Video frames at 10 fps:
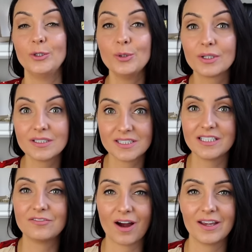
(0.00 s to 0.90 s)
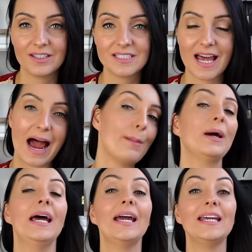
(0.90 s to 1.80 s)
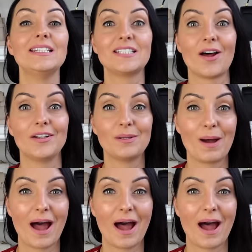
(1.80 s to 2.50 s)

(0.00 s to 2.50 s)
you can see via this app inside the